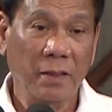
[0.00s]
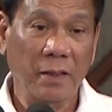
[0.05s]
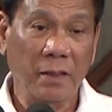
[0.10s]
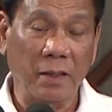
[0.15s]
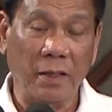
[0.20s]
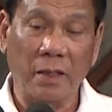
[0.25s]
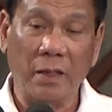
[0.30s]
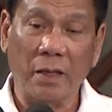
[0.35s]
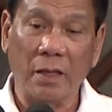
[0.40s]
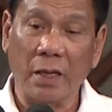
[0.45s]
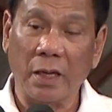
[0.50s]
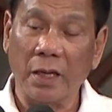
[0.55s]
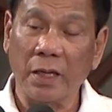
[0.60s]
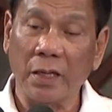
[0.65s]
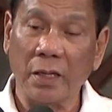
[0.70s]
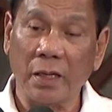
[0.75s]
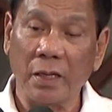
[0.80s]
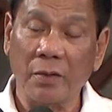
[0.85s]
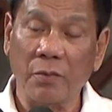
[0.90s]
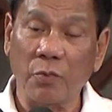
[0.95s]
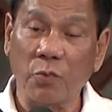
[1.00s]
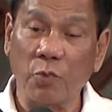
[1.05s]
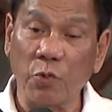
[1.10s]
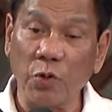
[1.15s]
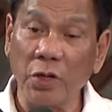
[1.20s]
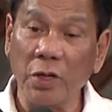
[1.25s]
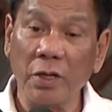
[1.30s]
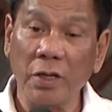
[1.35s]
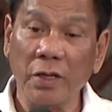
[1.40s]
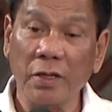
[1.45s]
then I am
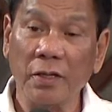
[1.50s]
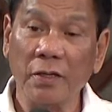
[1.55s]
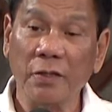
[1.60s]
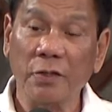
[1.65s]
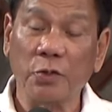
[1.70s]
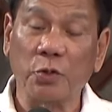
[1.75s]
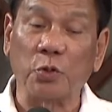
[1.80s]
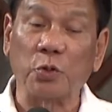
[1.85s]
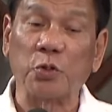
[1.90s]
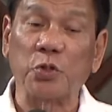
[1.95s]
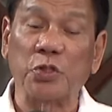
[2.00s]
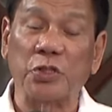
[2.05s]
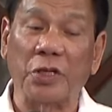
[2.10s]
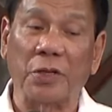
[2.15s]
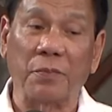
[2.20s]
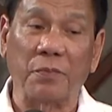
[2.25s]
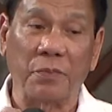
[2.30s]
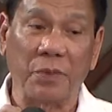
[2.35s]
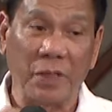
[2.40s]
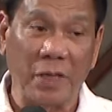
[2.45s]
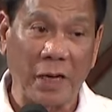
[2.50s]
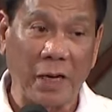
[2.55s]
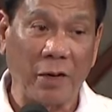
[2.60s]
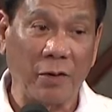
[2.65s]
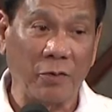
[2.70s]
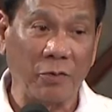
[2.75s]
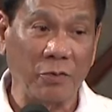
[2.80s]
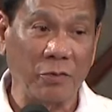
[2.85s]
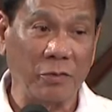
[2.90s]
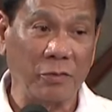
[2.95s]
willing to step
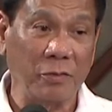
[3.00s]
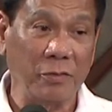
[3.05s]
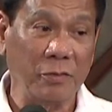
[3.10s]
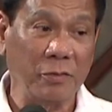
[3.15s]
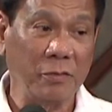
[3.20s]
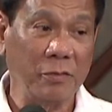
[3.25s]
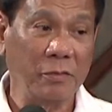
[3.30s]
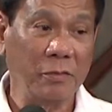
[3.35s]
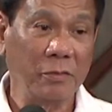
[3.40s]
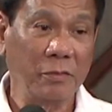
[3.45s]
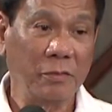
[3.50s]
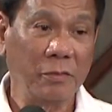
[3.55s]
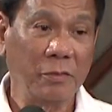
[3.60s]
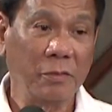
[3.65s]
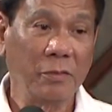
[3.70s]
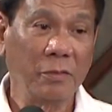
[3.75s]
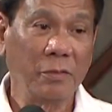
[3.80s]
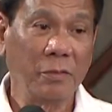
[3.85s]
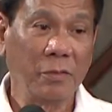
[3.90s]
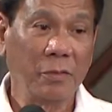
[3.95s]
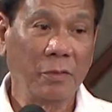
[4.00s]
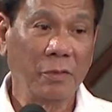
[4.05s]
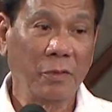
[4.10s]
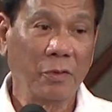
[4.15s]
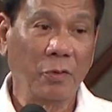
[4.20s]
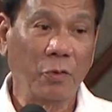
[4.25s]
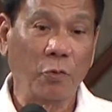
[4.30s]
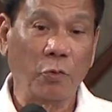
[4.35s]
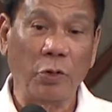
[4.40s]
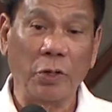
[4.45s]
down
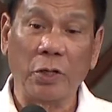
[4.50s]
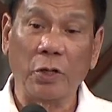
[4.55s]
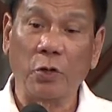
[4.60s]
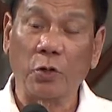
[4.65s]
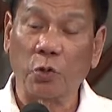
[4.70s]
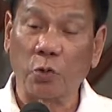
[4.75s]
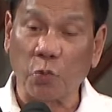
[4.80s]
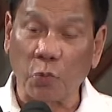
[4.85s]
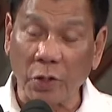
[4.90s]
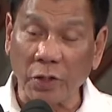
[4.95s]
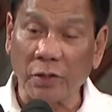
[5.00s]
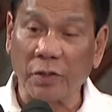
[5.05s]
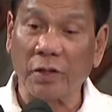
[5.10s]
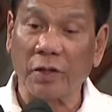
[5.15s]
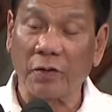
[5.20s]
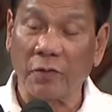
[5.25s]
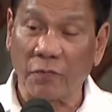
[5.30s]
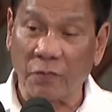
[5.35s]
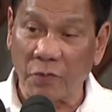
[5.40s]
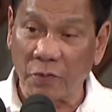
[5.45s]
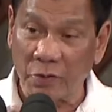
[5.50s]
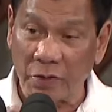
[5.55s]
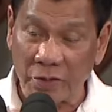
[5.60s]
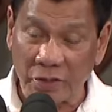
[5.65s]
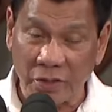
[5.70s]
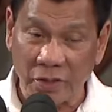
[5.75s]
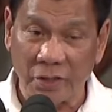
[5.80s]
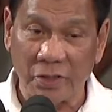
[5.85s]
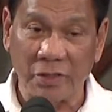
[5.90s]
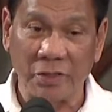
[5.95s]
without waiting for the
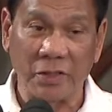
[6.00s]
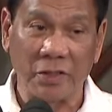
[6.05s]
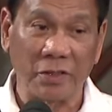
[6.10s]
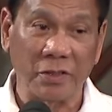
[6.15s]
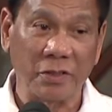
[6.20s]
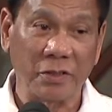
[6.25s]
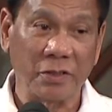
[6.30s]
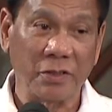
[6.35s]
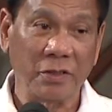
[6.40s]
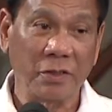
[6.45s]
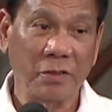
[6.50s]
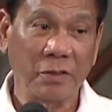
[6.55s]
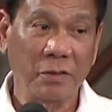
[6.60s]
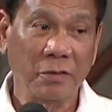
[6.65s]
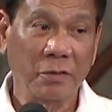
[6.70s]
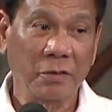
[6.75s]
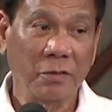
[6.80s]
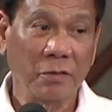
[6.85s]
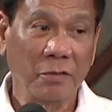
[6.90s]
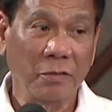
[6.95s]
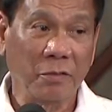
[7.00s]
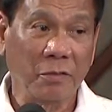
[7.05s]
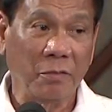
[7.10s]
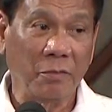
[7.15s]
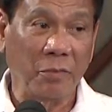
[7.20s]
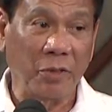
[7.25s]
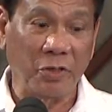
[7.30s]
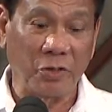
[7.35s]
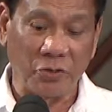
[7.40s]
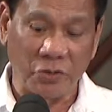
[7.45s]
6 years.
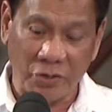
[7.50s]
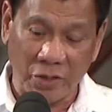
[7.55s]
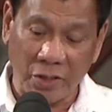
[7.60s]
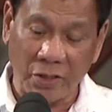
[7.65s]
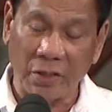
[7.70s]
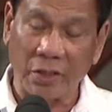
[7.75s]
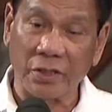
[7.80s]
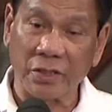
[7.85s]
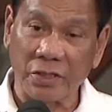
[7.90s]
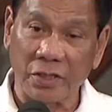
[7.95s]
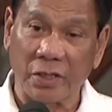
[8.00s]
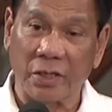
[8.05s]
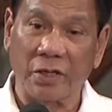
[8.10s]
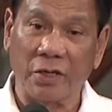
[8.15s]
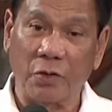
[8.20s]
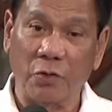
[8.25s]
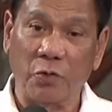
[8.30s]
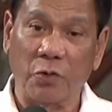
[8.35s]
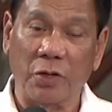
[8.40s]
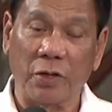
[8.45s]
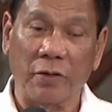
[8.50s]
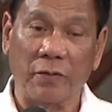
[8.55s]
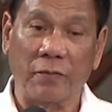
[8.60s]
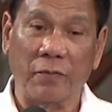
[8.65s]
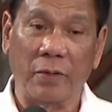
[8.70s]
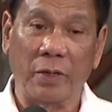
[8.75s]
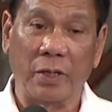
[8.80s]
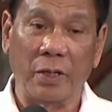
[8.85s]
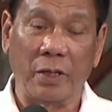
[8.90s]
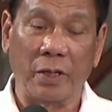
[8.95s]
Because then I said, you
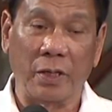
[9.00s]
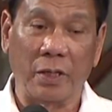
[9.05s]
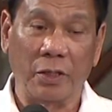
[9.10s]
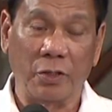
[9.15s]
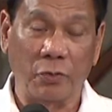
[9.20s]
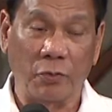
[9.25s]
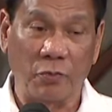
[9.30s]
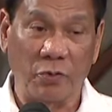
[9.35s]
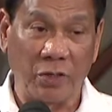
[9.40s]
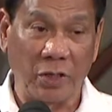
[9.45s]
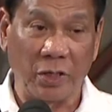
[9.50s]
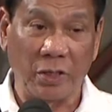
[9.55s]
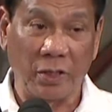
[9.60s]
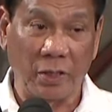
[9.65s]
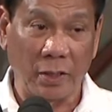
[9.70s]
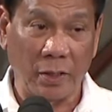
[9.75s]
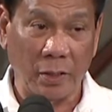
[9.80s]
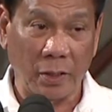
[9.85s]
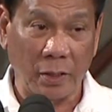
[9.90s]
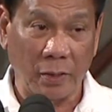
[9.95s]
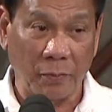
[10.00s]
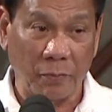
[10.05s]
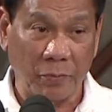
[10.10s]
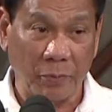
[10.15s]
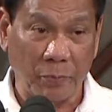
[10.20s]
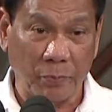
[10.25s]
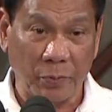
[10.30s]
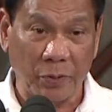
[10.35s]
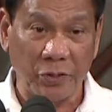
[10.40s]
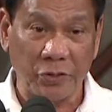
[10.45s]
would need a
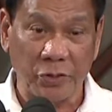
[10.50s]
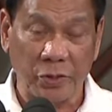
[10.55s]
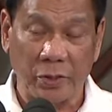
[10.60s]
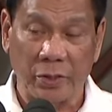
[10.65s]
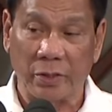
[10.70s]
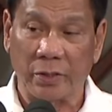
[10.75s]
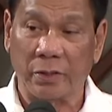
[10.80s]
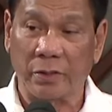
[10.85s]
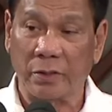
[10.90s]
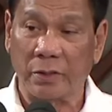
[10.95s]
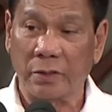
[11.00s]
president.